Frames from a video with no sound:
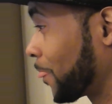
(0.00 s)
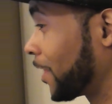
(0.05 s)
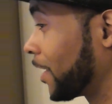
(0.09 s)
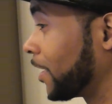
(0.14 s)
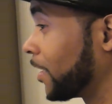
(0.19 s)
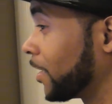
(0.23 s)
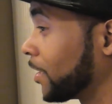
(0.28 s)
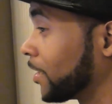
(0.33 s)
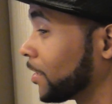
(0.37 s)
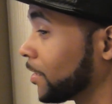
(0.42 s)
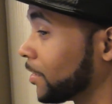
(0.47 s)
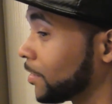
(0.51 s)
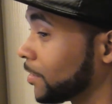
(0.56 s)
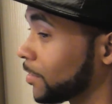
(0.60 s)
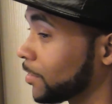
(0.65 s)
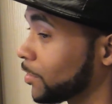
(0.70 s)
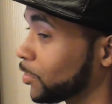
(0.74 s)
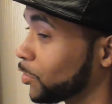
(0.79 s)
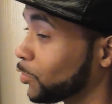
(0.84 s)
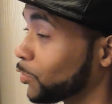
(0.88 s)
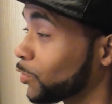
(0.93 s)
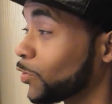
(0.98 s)
And
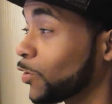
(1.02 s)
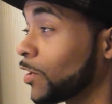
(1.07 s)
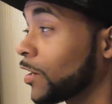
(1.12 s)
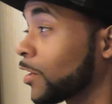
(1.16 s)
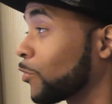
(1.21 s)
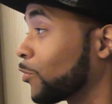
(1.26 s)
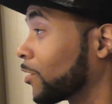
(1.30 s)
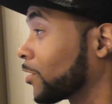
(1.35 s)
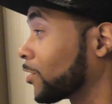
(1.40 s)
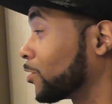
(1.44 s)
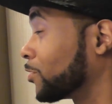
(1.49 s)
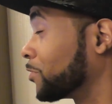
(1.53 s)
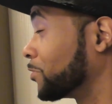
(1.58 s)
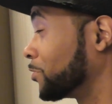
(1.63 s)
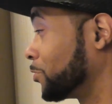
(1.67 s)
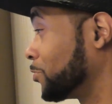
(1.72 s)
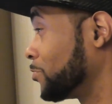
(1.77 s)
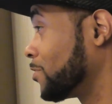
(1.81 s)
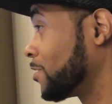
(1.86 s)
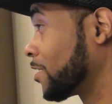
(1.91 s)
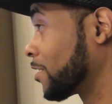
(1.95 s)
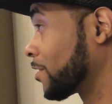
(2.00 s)
you thought I wasn't going to
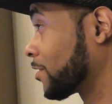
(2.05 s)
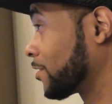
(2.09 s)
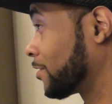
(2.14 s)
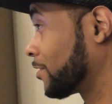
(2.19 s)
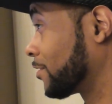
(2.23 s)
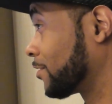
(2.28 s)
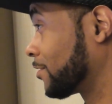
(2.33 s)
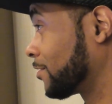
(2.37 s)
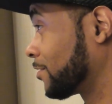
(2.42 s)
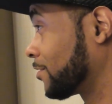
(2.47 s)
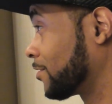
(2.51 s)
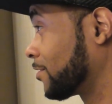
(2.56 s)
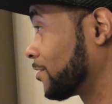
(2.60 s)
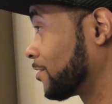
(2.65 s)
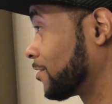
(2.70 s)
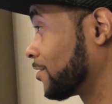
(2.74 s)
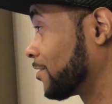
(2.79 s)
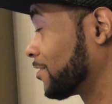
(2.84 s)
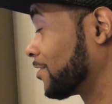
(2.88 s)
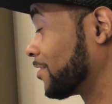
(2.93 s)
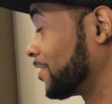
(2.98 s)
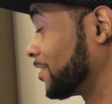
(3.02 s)
do nothing.
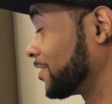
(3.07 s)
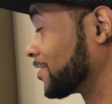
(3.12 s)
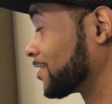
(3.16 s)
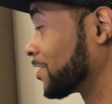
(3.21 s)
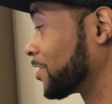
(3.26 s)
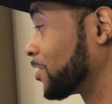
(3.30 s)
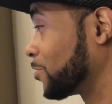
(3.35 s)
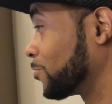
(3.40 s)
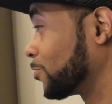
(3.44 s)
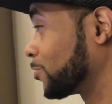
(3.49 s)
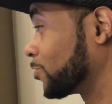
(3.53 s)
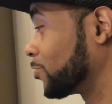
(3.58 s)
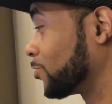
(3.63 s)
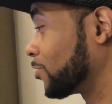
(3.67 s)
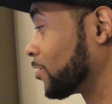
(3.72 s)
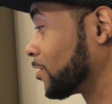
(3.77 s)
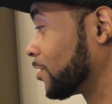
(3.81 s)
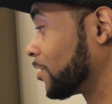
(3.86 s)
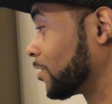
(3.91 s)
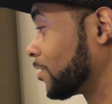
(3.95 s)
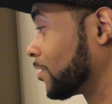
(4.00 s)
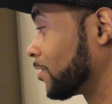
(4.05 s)
Isn't that what you
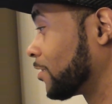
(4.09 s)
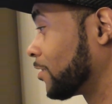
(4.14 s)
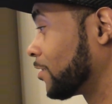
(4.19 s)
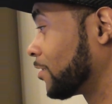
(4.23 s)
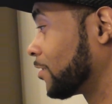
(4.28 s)
thought?